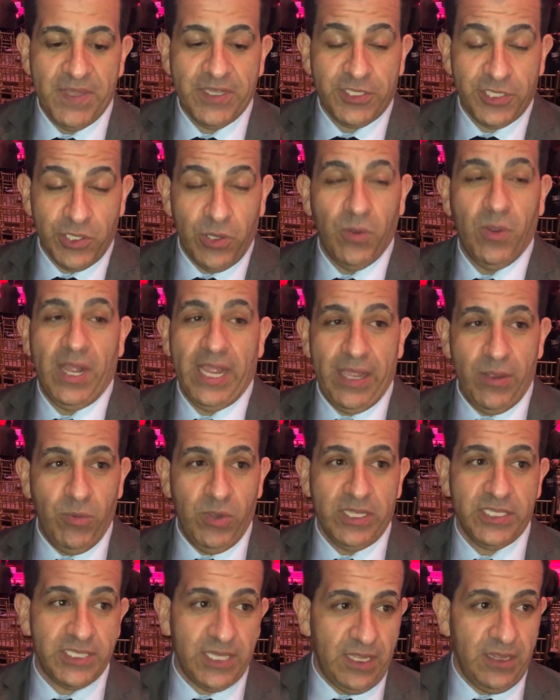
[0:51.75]
So it
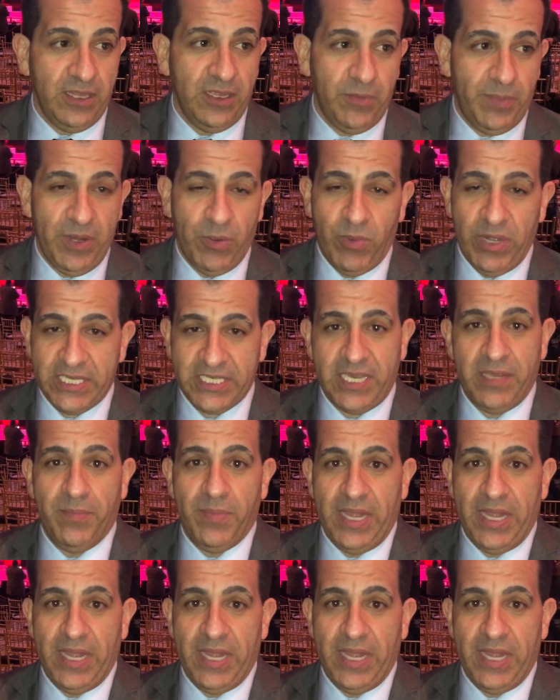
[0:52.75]
was a little bit risky,